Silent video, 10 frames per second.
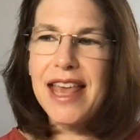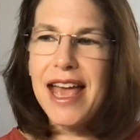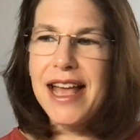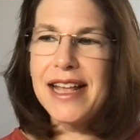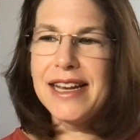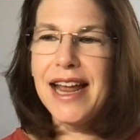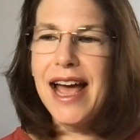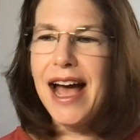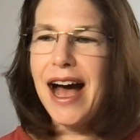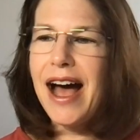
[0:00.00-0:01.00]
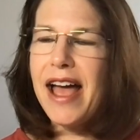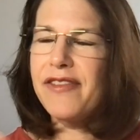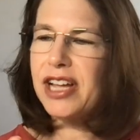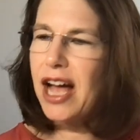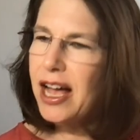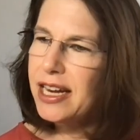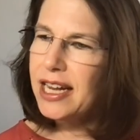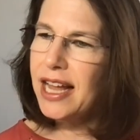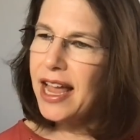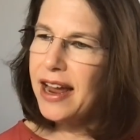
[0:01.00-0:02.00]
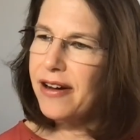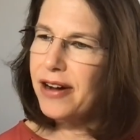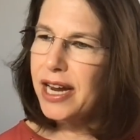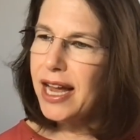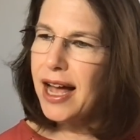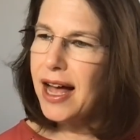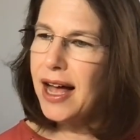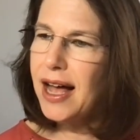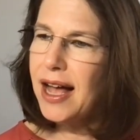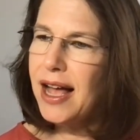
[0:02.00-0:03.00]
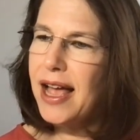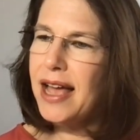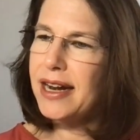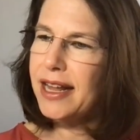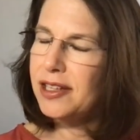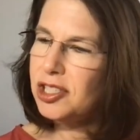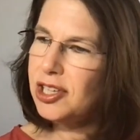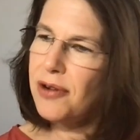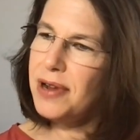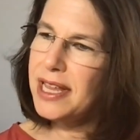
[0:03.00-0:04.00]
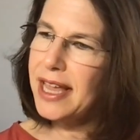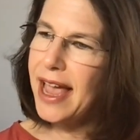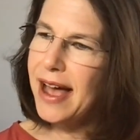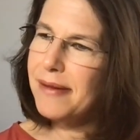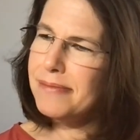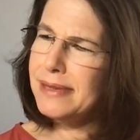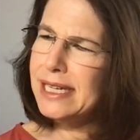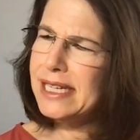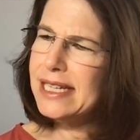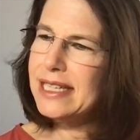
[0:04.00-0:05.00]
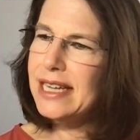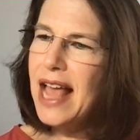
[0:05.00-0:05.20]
then I have a cutting area and a sewing cabinet,